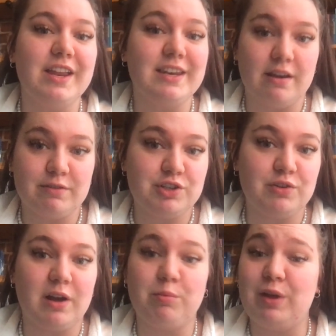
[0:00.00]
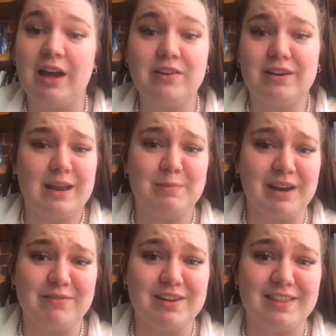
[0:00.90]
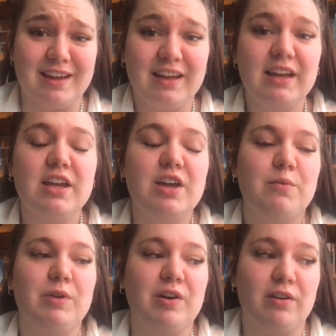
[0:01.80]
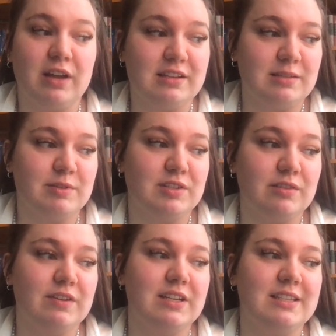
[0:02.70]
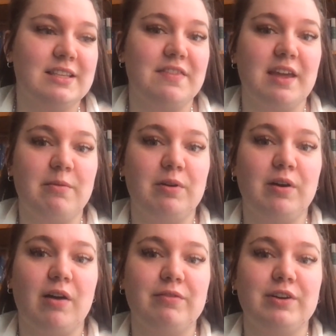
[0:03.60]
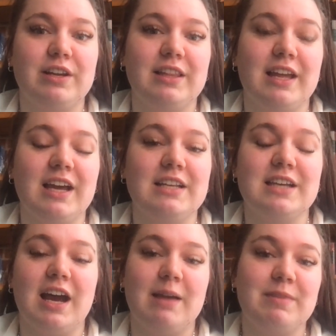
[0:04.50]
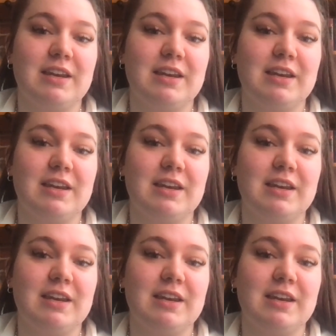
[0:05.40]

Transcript: never showed up. We had her name and everything. We called customer service. They were offering like a time the